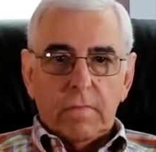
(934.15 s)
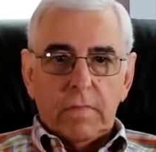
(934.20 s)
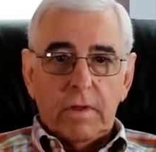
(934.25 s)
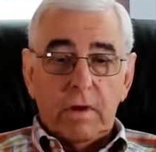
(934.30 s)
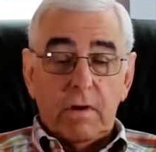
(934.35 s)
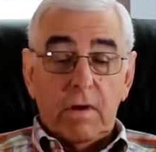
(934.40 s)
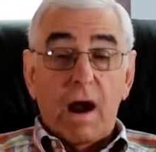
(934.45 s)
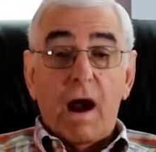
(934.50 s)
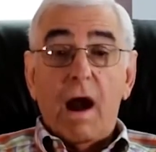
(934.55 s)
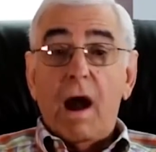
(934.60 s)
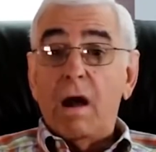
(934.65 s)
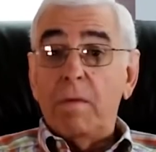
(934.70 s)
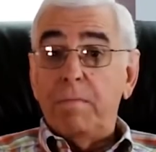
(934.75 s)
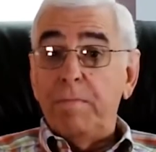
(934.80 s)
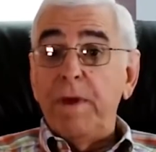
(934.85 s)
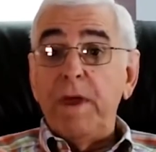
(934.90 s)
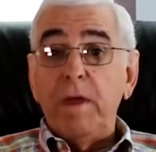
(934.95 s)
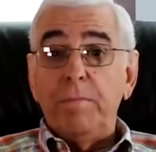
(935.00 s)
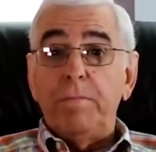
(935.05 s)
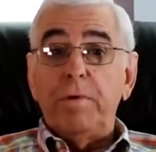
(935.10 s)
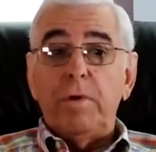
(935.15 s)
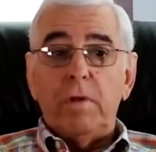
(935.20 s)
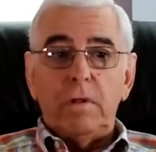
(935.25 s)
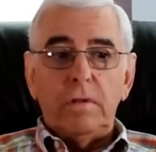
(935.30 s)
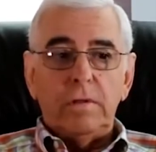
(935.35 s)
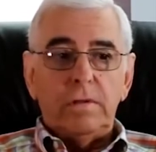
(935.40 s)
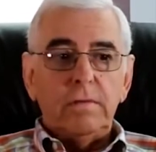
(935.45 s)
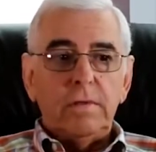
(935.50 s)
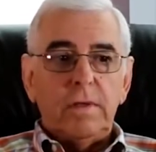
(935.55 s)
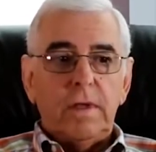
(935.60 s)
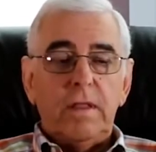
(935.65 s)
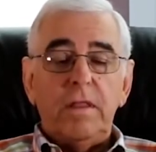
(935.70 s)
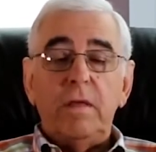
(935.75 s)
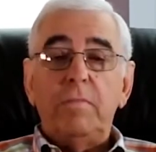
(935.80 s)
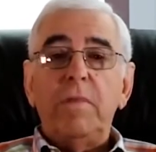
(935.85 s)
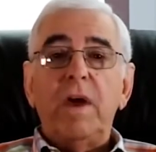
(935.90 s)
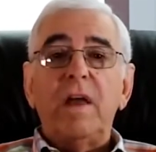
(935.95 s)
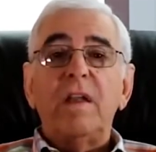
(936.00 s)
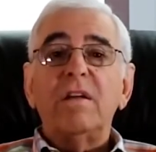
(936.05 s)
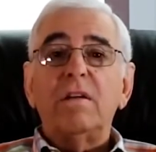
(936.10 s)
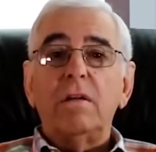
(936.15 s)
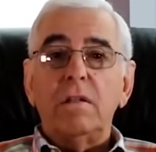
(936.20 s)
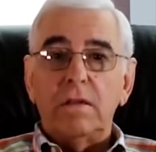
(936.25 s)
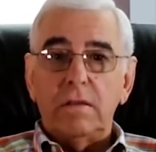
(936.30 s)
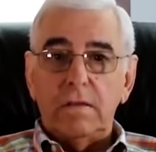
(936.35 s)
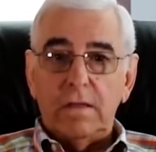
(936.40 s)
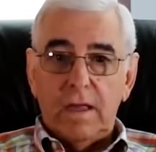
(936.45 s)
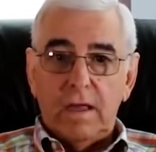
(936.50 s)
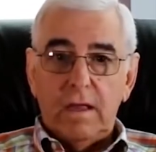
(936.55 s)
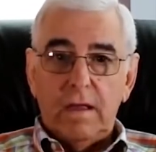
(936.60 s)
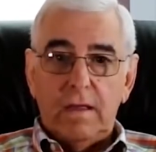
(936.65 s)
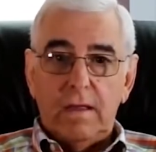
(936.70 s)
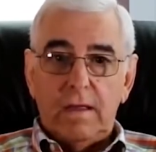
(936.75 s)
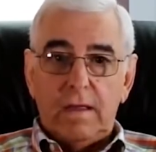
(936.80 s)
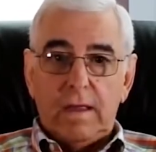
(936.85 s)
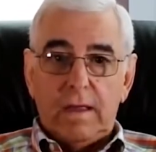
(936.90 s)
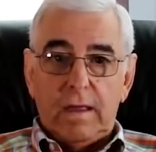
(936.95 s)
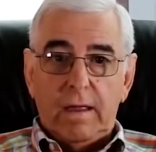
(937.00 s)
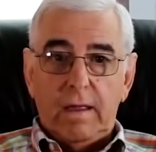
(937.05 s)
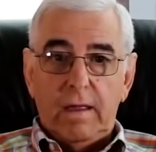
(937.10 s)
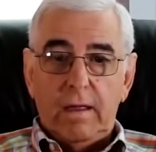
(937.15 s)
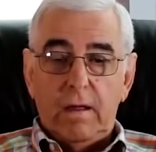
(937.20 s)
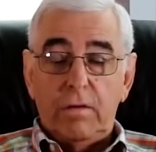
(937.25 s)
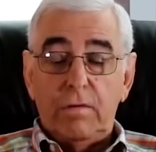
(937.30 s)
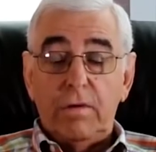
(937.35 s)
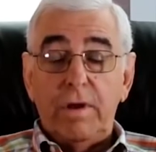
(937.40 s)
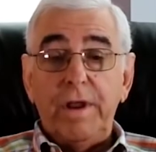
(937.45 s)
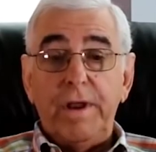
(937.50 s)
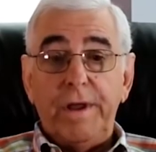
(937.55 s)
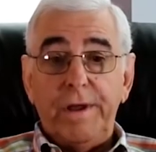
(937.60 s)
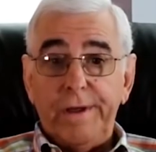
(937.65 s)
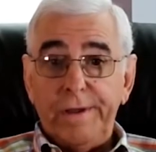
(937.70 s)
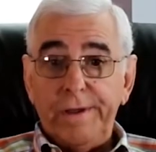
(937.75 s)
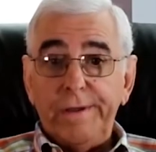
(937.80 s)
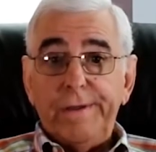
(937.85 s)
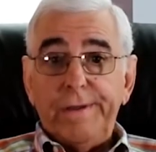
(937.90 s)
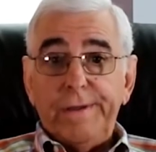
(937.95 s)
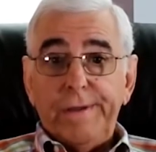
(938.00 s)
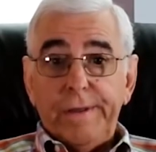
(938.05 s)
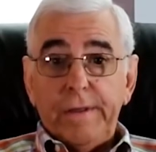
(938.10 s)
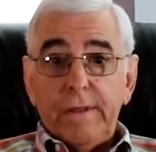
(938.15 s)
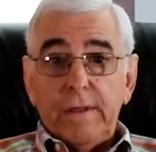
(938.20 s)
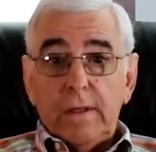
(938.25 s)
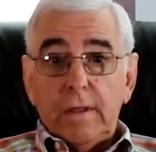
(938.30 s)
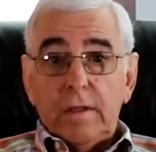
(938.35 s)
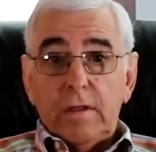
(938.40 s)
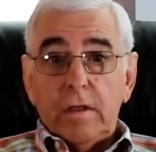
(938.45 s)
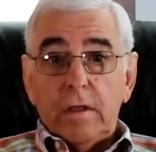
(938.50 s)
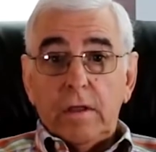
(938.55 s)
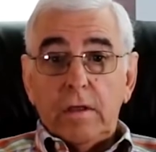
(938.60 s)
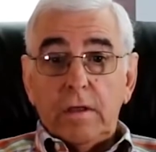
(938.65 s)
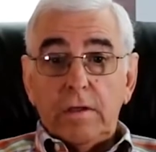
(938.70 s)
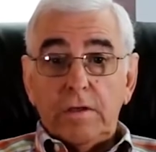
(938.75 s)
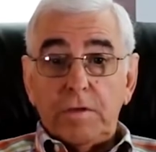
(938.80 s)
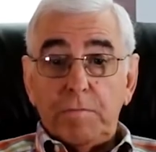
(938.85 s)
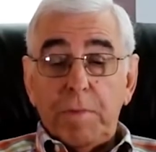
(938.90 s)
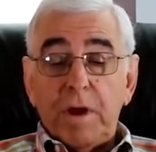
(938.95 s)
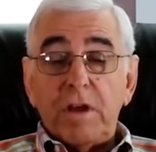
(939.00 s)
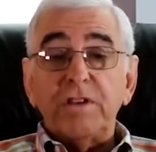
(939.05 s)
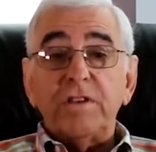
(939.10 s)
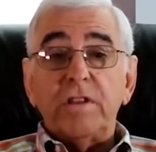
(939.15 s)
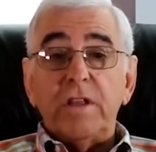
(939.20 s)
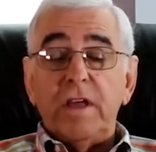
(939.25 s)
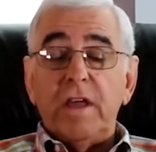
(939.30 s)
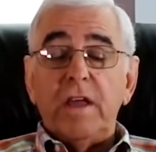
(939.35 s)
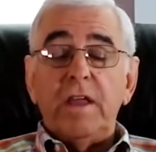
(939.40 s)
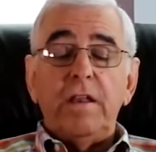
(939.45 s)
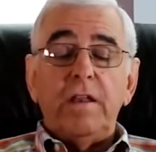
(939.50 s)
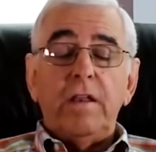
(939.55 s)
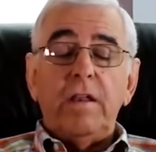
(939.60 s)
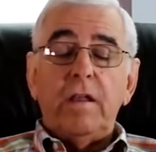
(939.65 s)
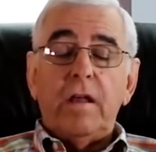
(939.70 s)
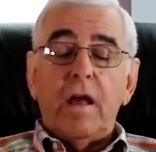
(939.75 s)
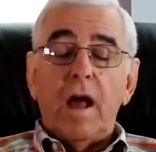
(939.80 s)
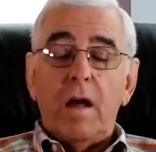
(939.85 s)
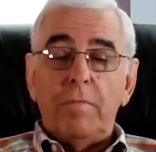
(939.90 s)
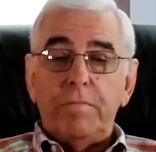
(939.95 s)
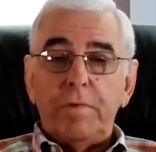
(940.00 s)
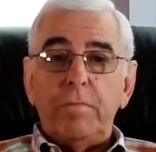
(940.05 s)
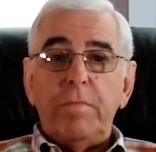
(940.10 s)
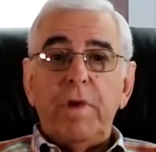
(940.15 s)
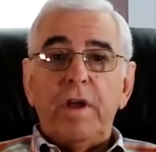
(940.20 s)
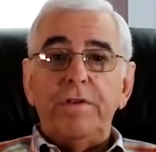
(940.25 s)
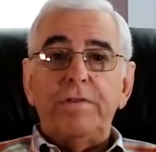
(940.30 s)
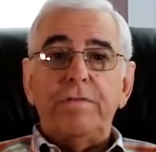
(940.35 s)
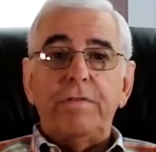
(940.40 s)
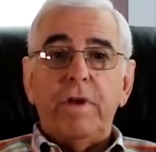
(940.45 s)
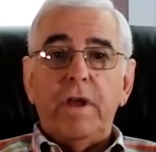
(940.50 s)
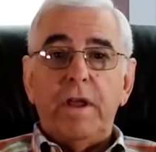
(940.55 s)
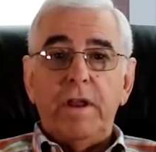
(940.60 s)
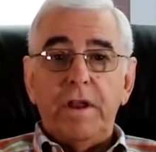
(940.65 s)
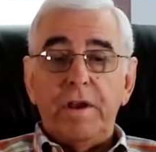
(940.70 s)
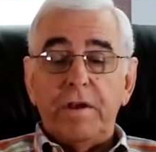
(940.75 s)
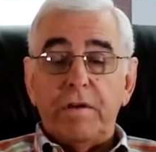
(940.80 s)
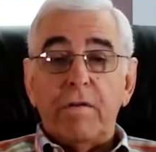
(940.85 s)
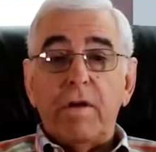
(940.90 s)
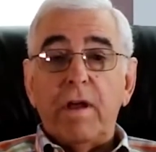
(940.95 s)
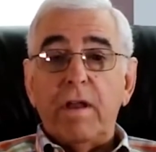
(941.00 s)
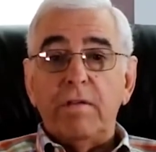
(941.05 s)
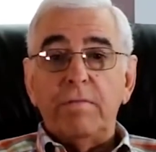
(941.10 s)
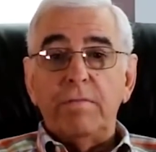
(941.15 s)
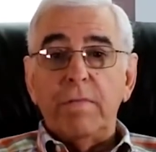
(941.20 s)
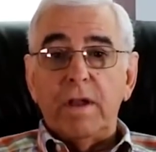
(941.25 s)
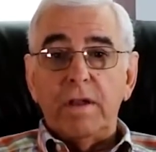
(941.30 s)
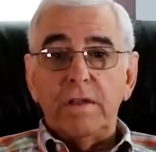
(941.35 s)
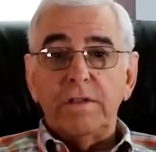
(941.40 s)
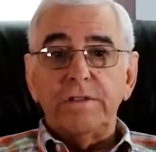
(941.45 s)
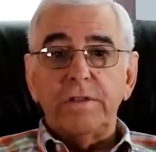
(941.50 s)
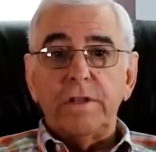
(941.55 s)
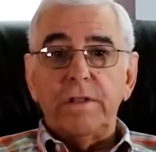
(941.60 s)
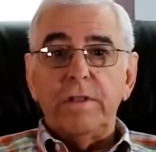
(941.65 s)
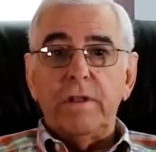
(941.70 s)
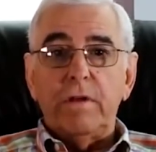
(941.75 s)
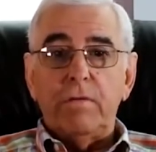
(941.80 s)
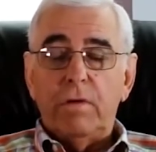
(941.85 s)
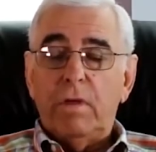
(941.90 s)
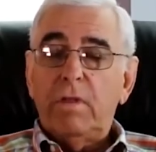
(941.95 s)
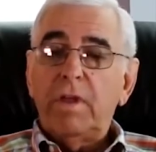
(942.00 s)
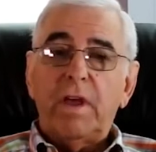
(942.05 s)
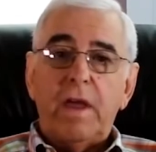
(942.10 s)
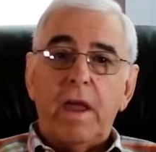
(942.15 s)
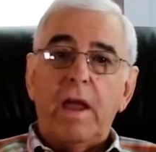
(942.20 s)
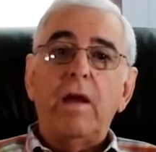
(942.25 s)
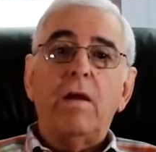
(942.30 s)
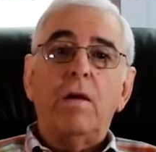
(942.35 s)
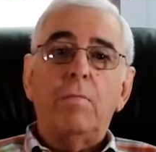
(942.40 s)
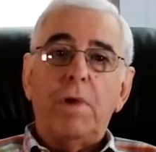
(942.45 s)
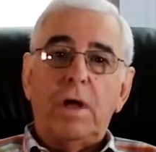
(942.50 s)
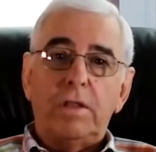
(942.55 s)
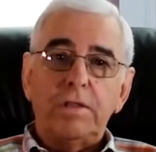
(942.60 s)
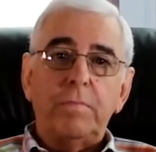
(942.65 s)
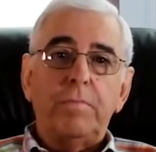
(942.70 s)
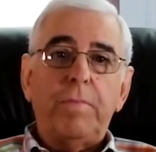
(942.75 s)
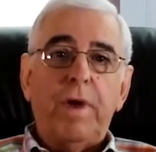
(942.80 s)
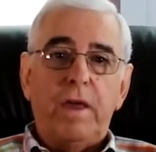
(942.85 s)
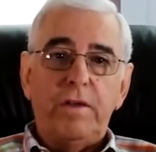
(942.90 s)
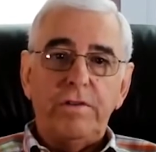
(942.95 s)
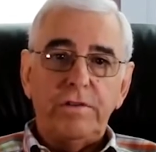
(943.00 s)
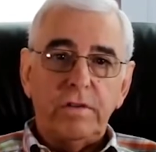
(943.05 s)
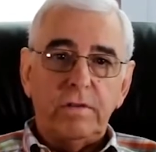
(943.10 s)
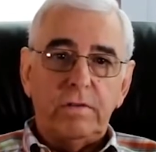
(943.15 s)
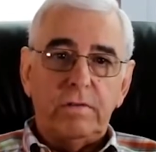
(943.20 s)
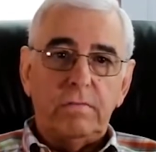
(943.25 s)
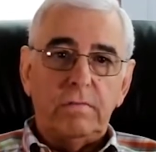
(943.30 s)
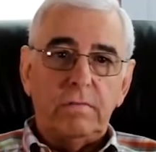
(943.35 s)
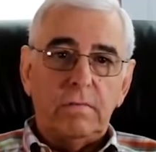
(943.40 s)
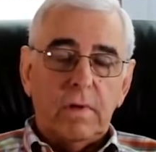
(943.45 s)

There are people in the medical arena, especially in complementary and integrative medicine, that really care about the patient.